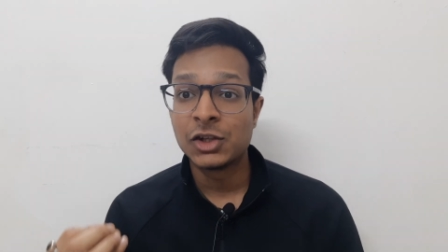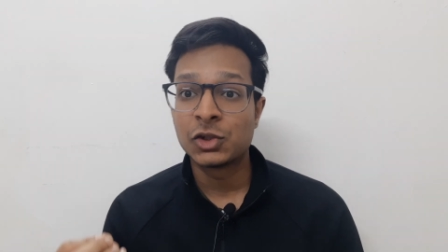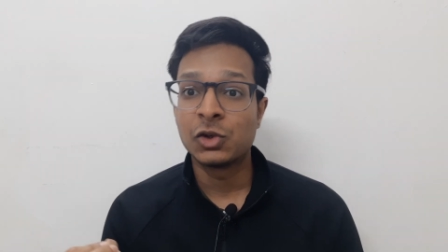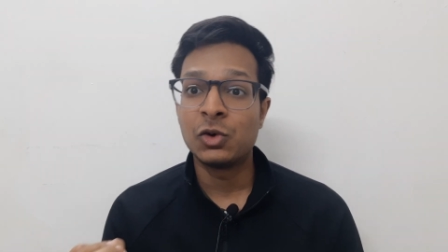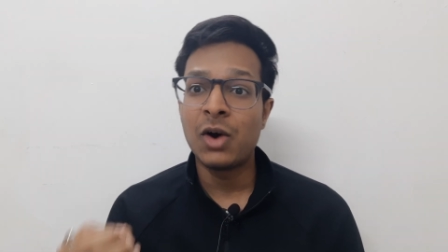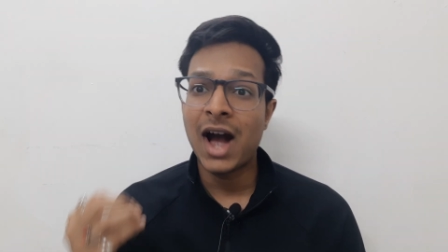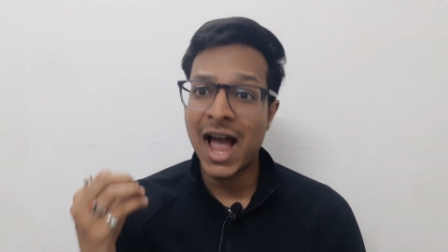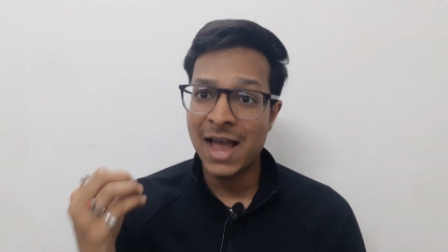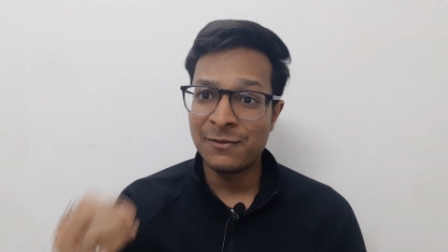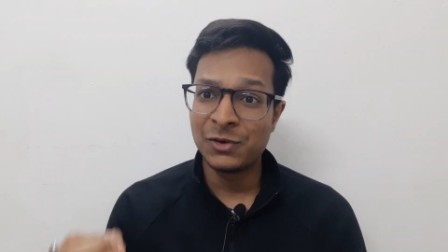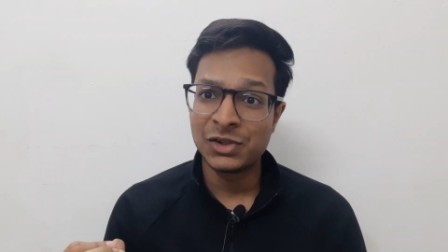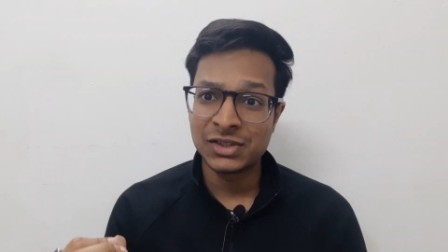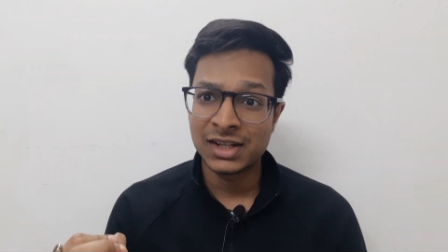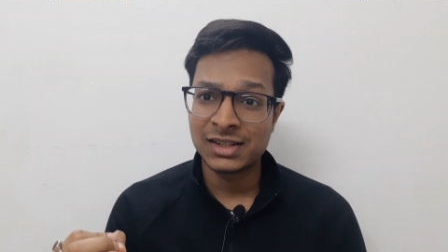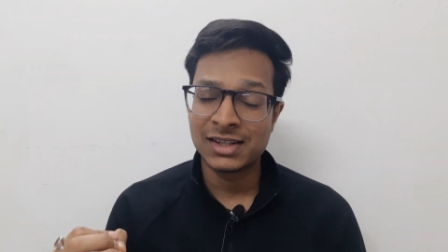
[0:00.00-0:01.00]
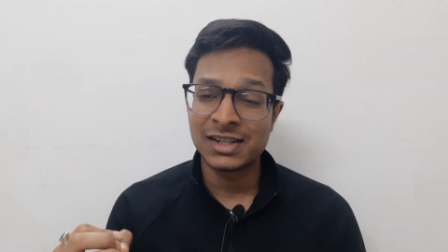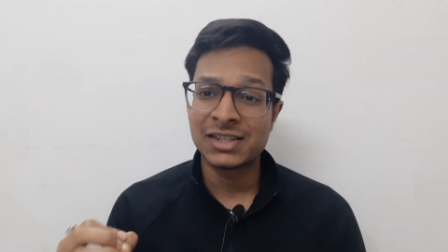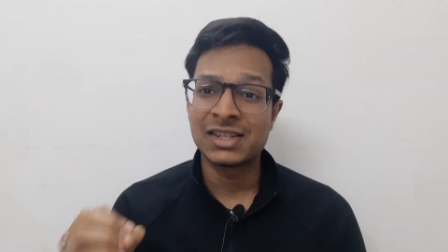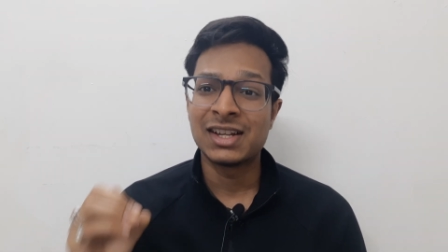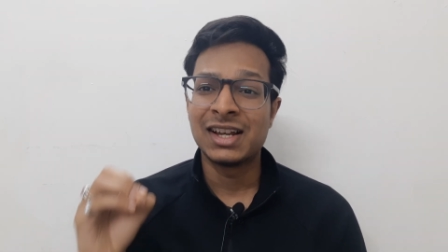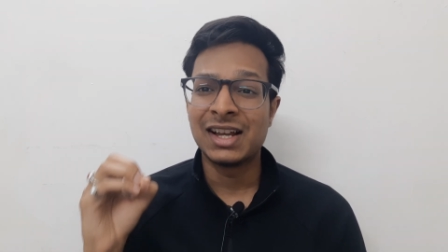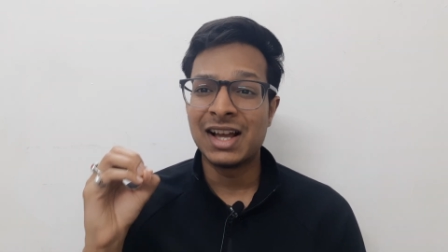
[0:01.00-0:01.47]
So I would
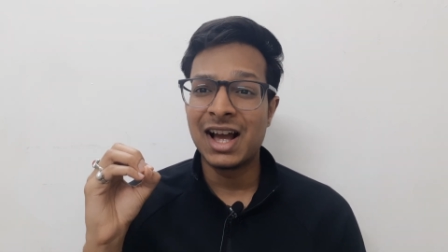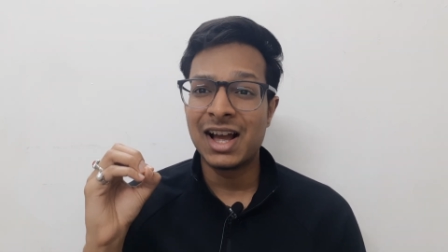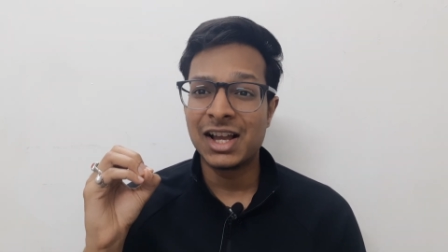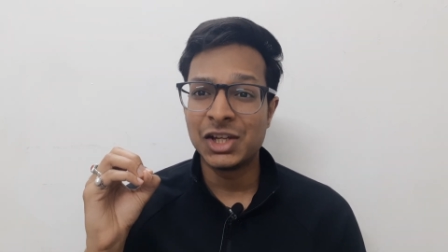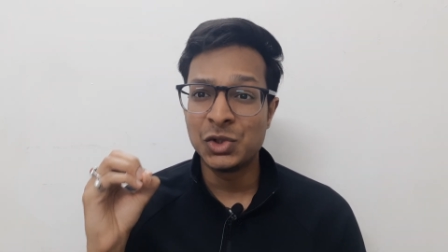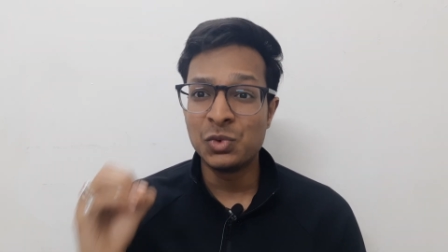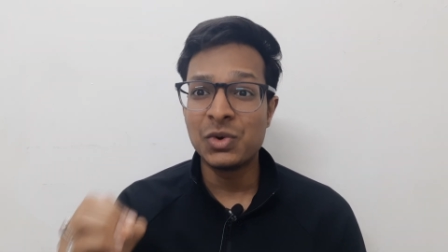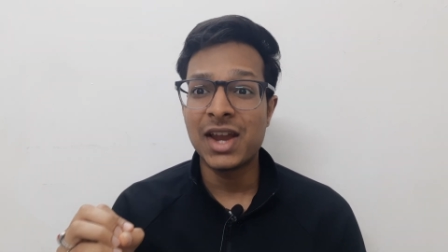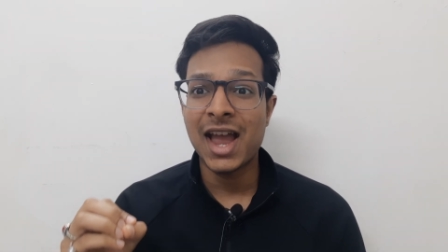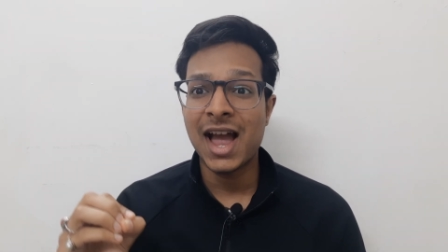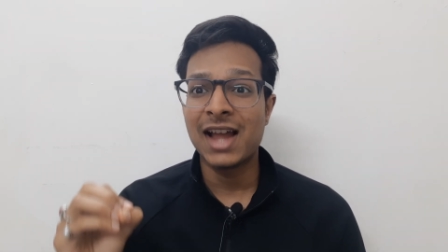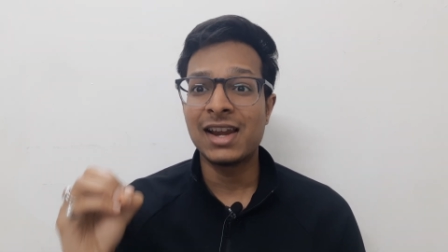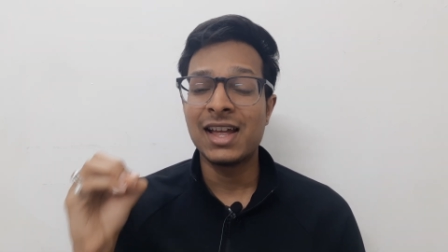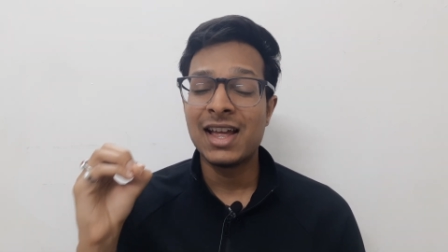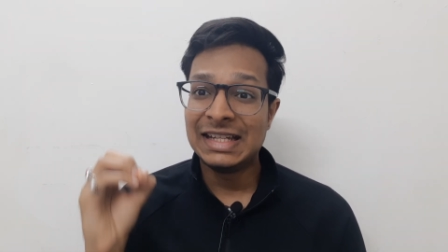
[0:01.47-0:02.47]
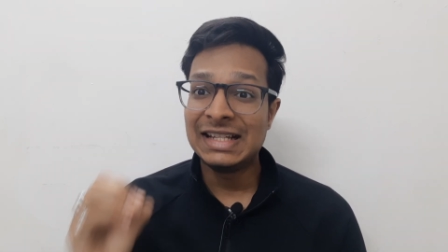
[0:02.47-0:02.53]
suggest you can